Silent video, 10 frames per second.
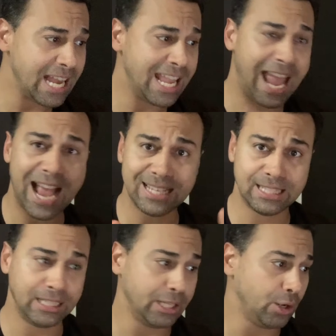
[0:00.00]
It has a
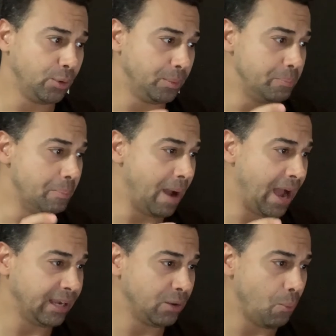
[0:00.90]
little
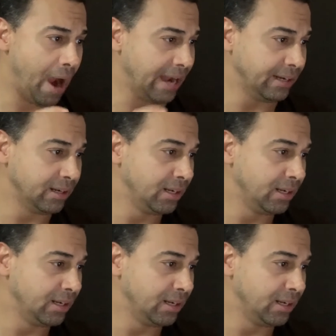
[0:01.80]
mug, wine